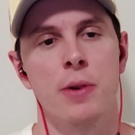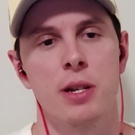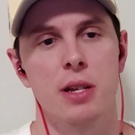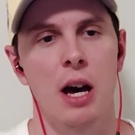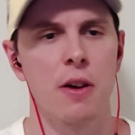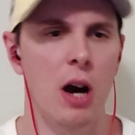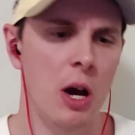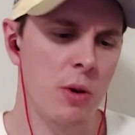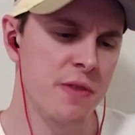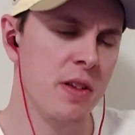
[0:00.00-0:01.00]
one. I
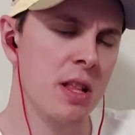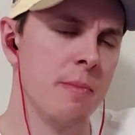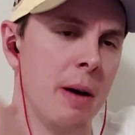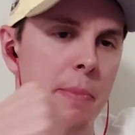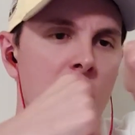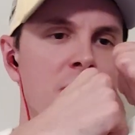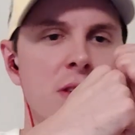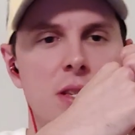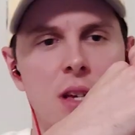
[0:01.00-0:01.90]
always feel it at my pelvis,